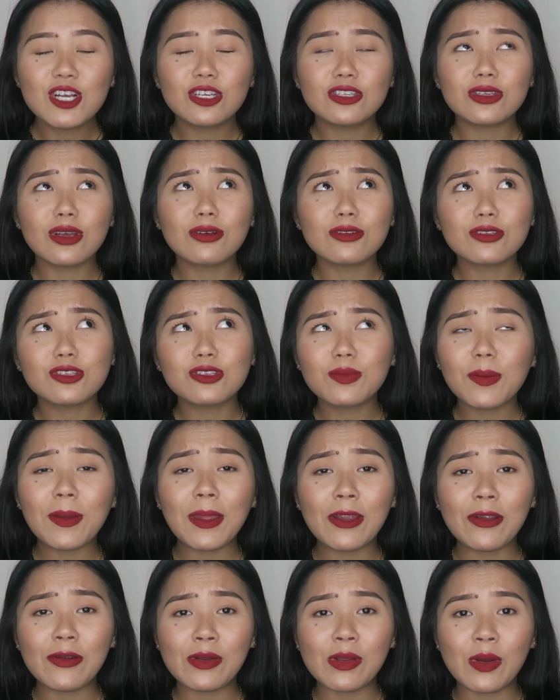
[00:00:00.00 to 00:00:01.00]
So I was super
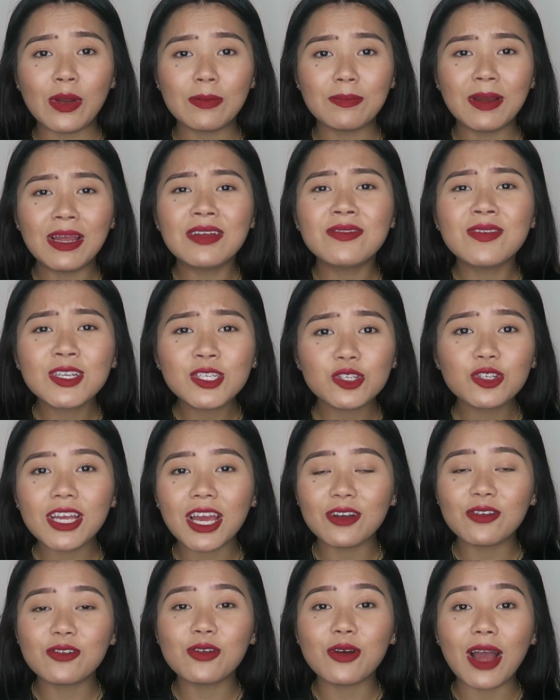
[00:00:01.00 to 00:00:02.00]
paranoid. But eventually,
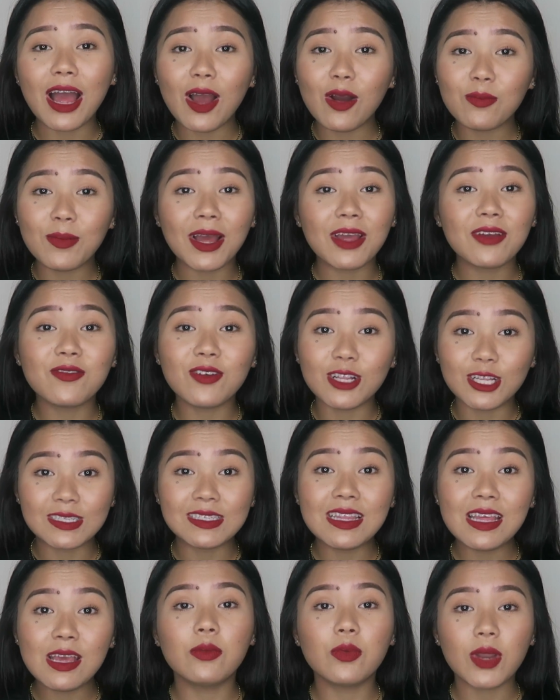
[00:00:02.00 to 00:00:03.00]
I don't know how, but I fell
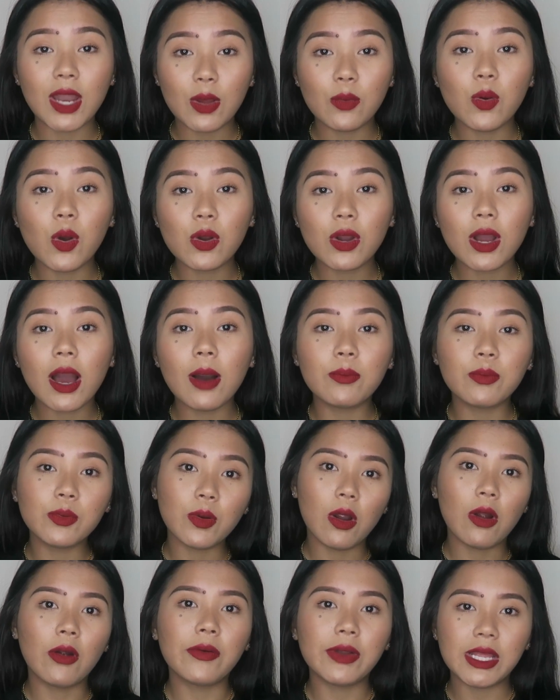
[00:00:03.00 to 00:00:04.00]
asleep. And when I woke up, we
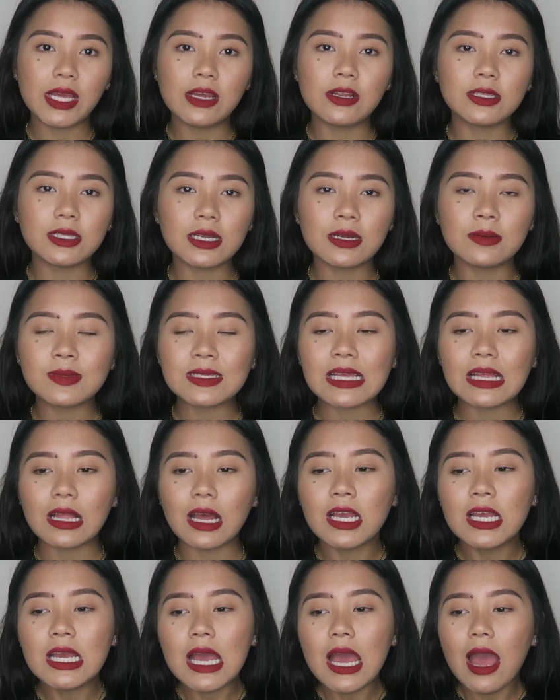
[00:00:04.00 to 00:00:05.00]
were already here in
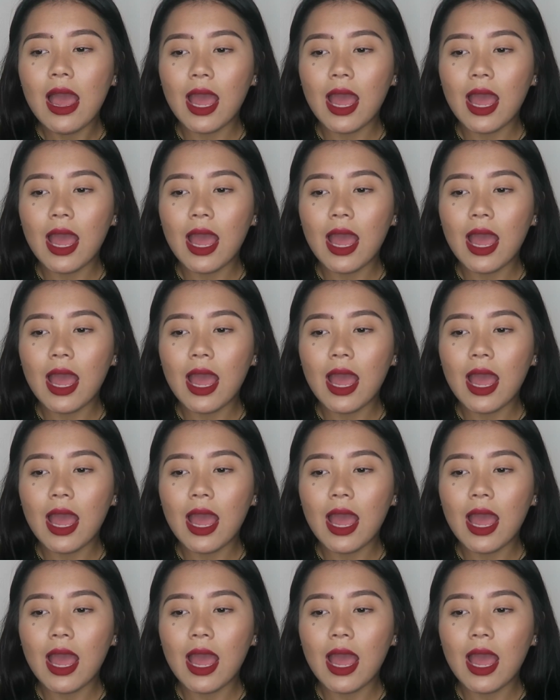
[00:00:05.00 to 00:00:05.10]
Dharamsala.